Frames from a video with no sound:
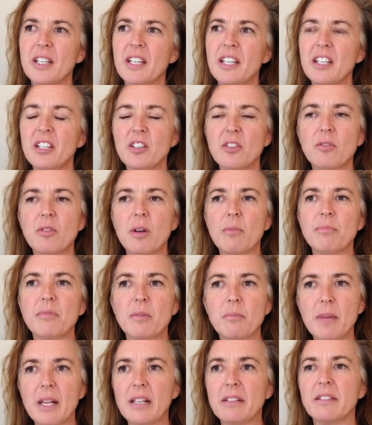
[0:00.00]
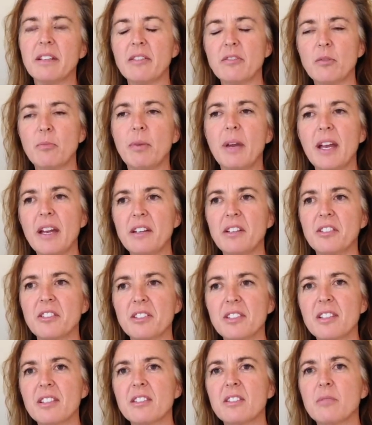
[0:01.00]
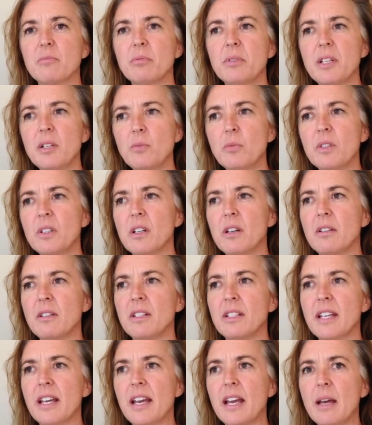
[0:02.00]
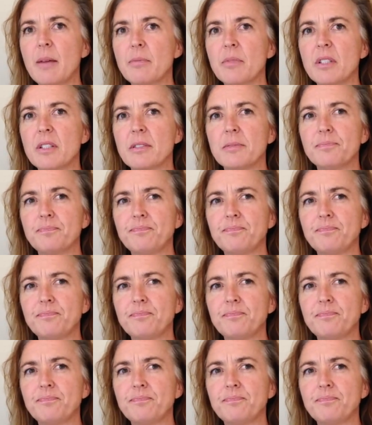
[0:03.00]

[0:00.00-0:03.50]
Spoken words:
interrupt the maladaptive patterns, because the brain will adapt